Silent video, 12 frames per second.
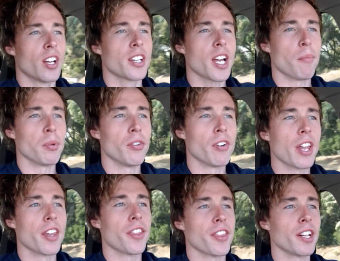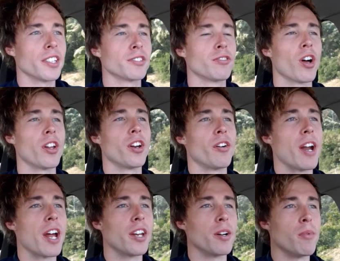couple of other things floating
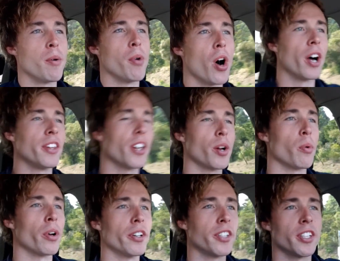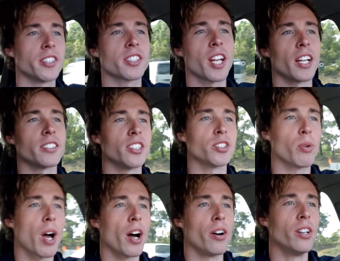around on my mind that I wanted to discuss as
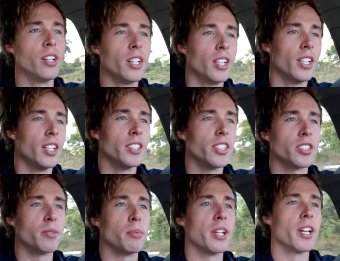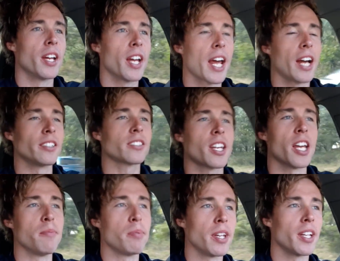well. Just a bit of
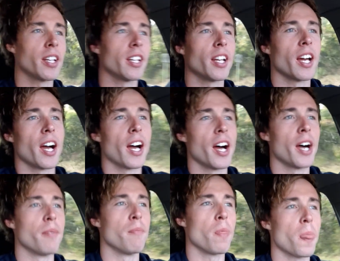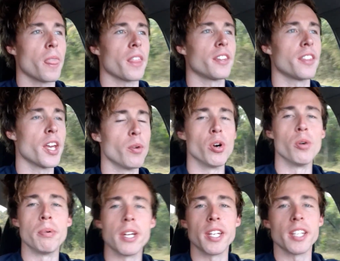housekeeping. There will
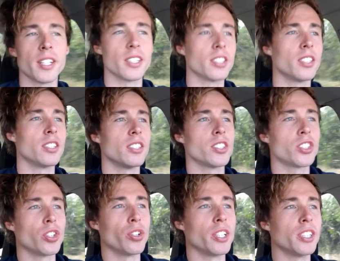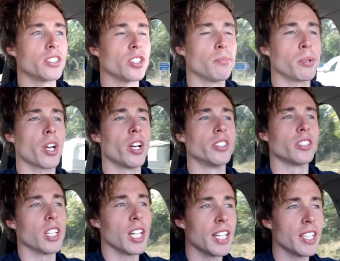be Shorty
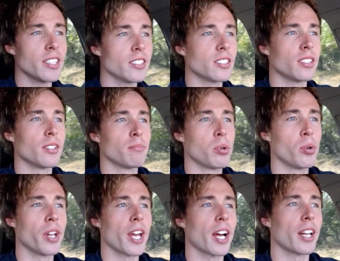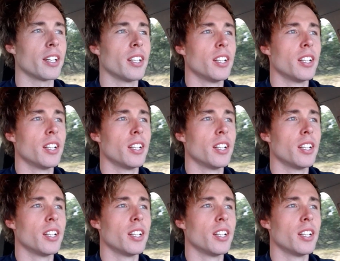SuperCoach leagues put out.